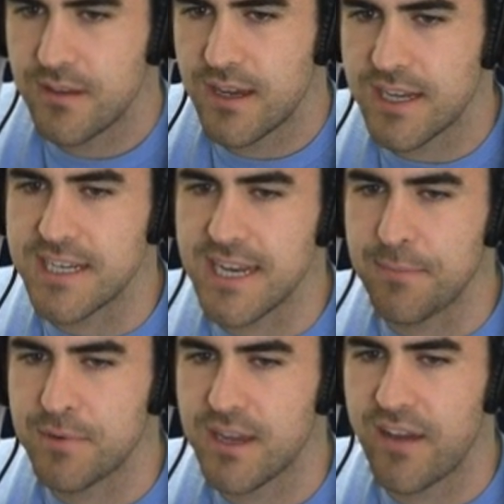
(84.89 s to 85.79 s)
I'd
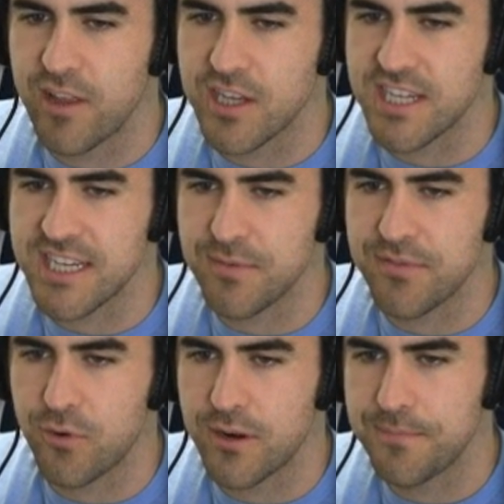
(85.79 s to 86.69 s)
adapt. I've lost things
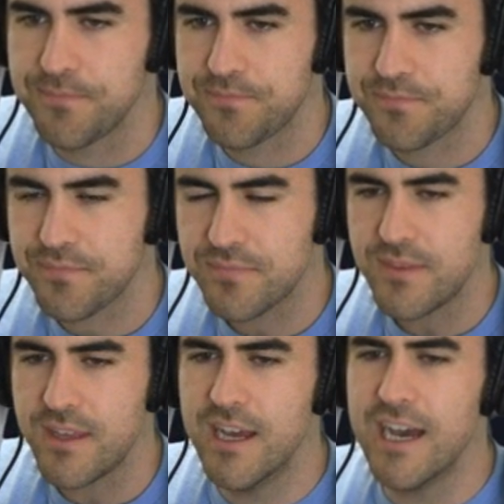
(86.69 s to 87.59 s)
before.
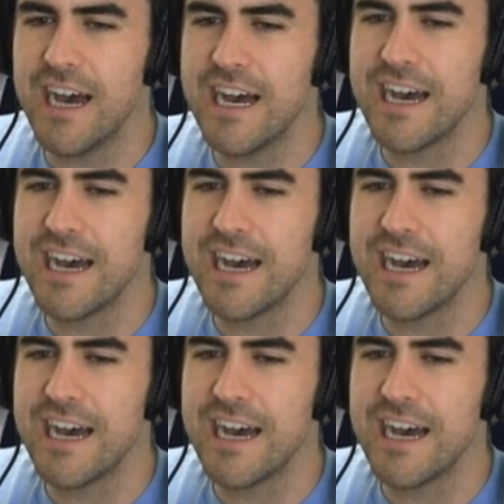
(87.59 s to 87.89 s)
Ha